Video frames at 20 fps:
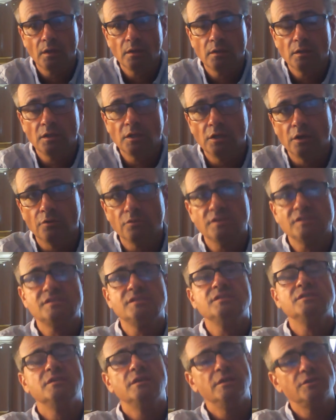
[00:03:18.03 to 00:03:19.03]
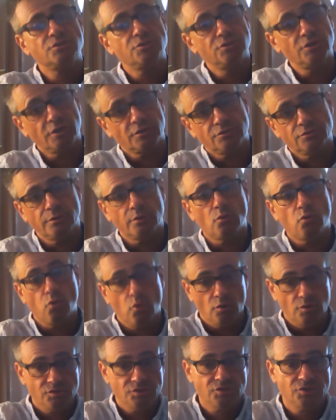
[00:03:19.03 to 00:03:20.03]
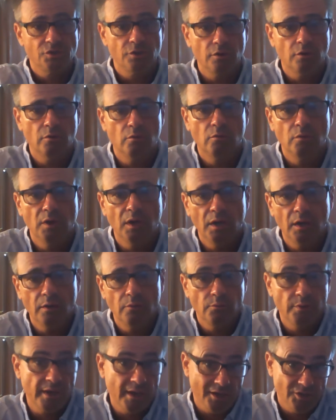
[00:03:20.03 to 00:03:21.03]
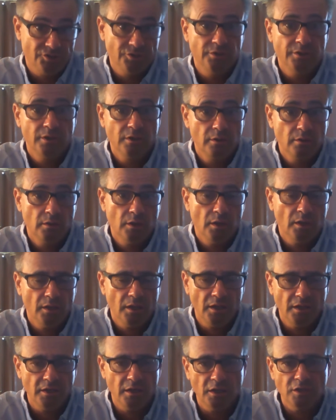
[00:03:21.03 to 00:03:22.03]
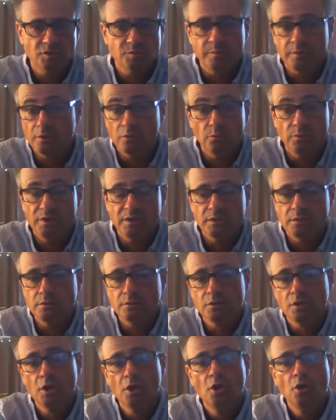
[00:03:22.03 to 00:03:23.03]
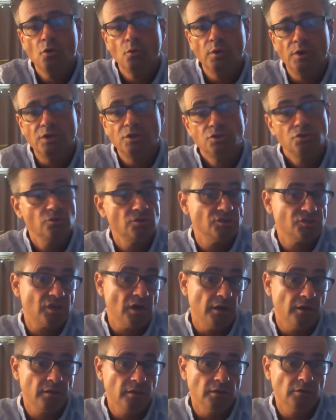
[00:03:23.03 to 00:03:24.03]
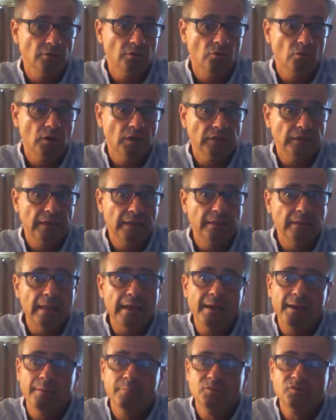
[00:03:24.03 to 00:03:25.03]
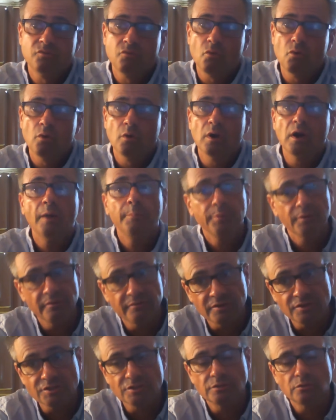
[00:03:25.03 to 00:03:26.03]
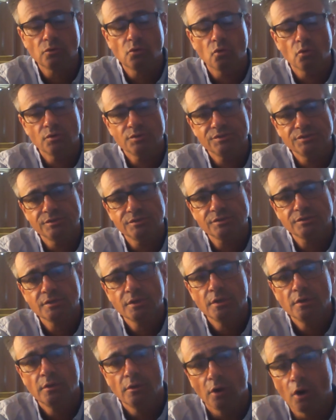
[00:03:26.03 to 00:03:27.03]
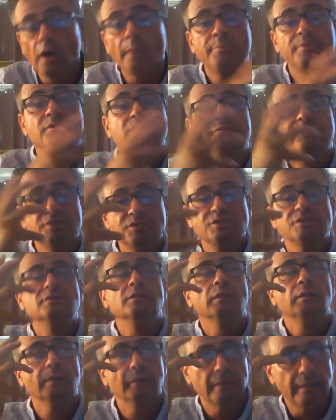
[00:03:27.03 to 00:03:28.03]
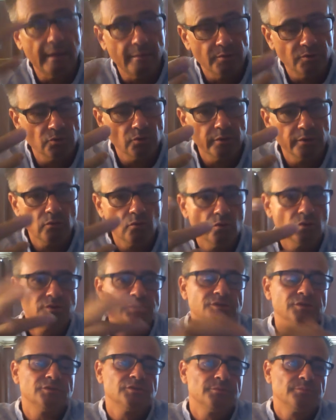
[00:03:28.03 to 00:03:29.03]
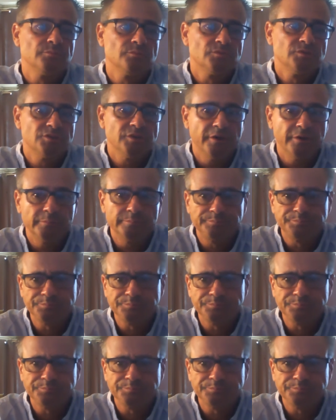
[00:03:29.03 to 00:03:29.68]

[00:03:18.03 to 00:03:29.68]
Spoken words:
this is an introductory course, so we actually at HB we didn't do this kind of thing. No online labs for upper division courses or upper division laboratory courses. So.